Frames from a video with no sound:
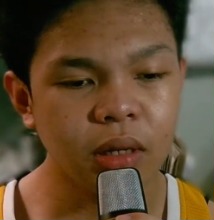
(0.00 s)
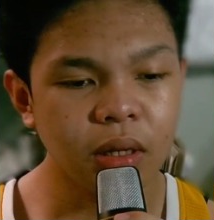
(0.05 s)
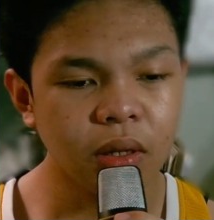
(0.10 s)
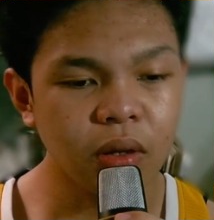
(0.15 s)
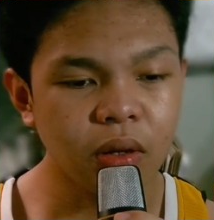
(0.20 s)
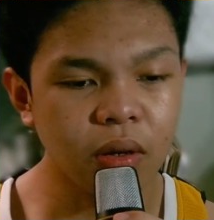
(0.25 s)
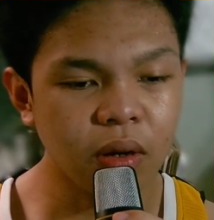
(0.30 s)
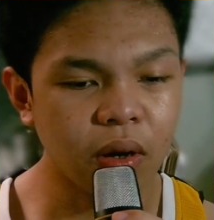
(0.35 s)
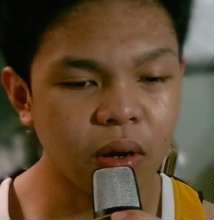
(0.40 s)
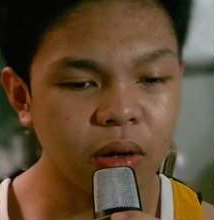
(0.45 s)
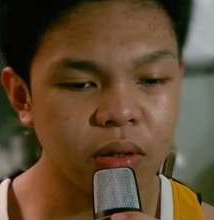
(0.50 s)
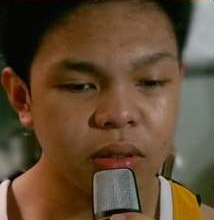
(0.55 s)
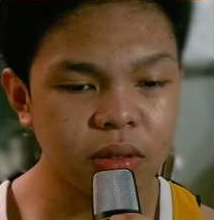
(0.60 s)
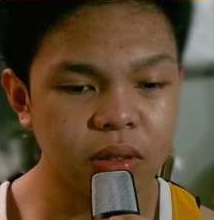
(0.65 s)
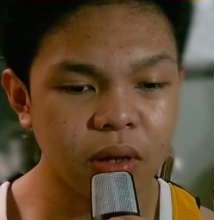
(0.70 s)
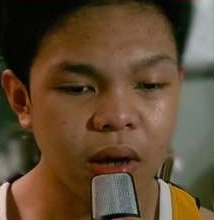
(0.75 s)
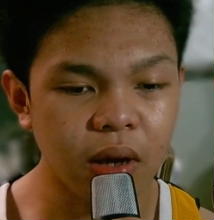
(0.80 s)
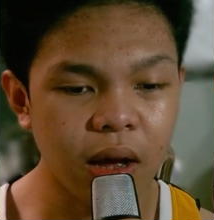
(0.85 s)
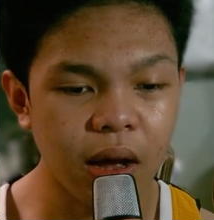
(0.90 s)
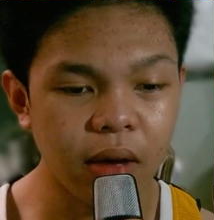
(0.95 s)
You'll
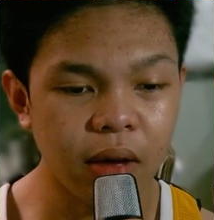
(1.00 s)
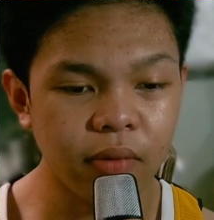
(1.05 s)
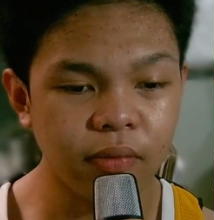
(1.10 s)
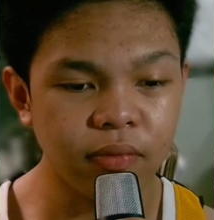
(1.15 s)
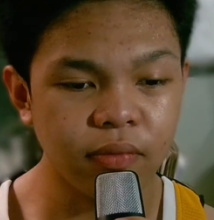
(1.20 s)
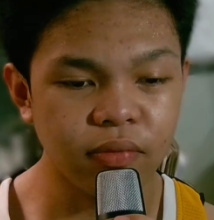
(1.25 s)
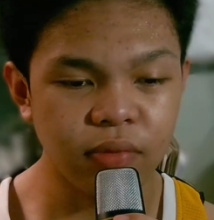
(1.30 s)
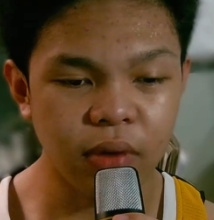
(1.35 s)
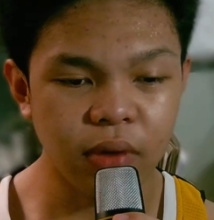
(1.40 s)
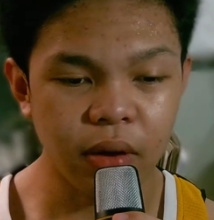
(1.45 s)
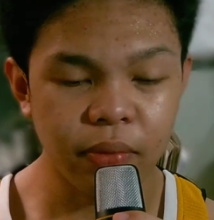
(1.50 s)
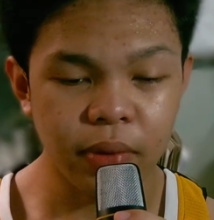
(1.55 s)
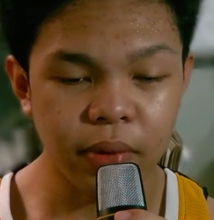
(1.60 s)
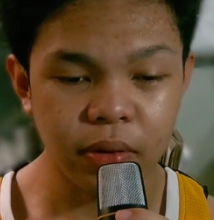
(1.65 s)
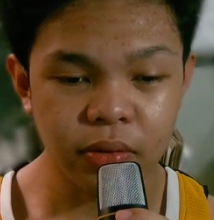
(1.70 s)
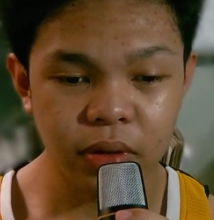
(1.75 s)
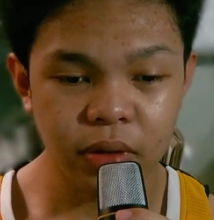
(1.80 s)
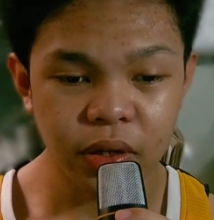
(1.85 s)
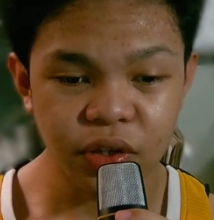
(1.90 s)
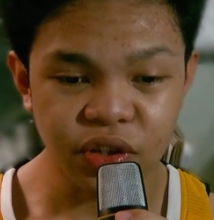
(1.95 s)
also have a
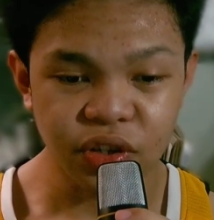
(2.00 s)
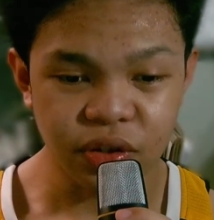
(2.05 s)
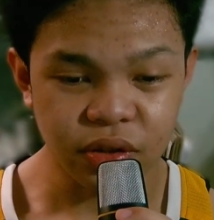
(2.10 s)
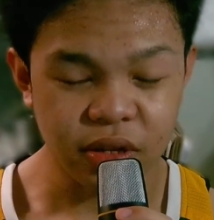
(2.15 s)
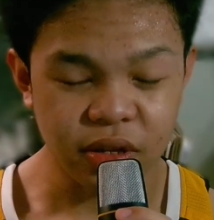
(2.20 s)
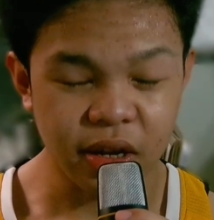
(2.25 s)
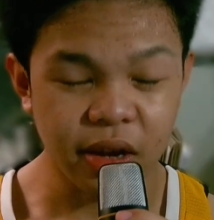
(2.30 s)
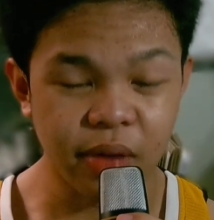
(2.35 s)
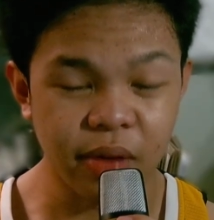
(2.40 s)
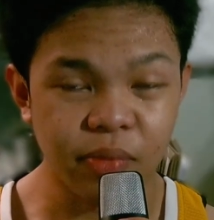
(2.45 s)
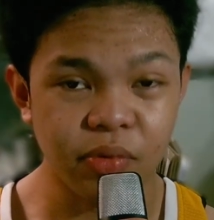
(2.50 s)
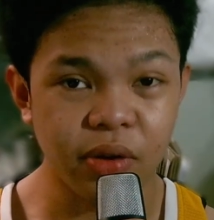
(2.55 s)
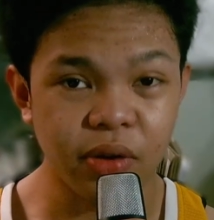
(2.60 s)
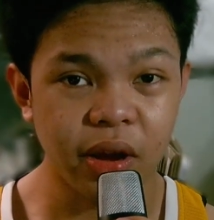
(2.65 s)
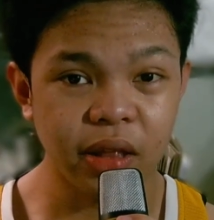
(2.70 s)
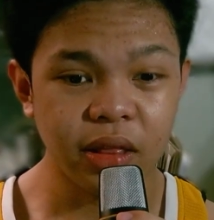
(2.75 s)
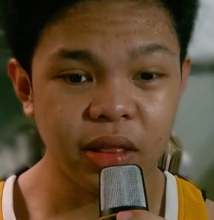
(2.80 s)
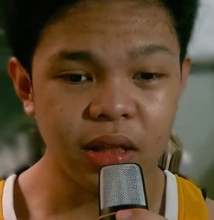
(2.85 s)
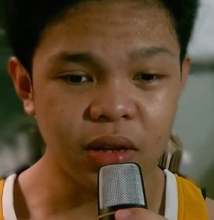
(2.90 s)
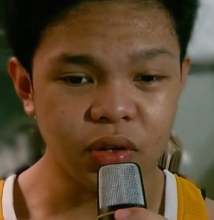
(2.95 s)
foundation to keep
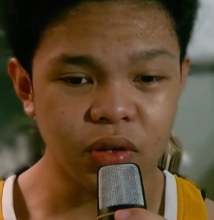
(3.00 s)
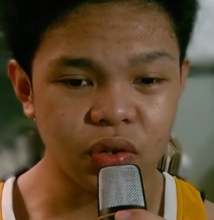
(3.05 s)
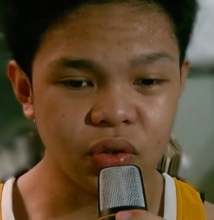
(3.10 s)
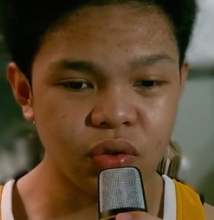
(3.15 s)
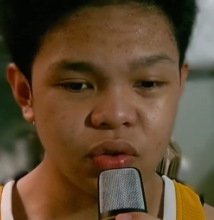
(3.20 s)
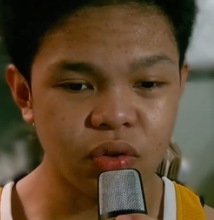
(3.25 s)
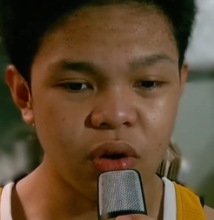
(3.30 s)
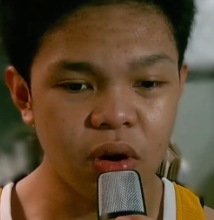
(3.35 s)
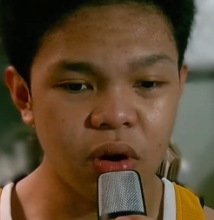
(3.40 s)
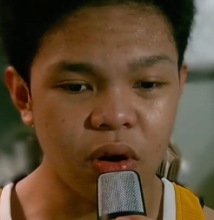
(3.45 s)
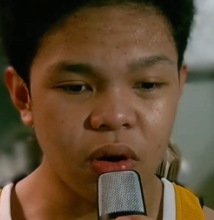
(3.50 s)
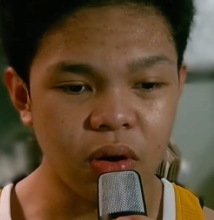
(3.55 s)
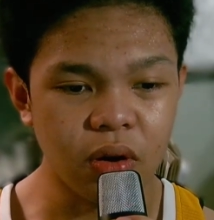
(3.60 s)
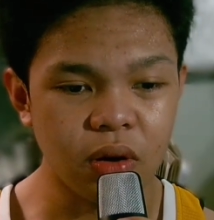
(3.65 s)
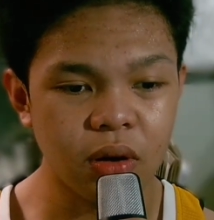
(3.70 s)
writing strong.